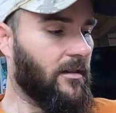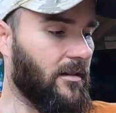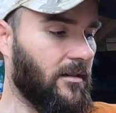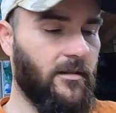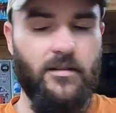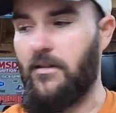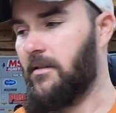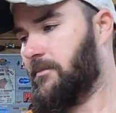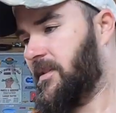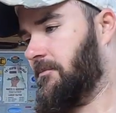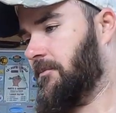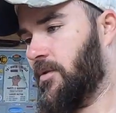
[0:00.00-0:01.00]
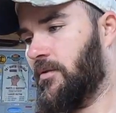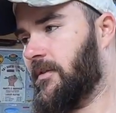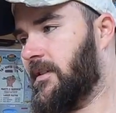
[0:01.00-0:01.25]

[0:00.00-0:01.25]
All right, let me move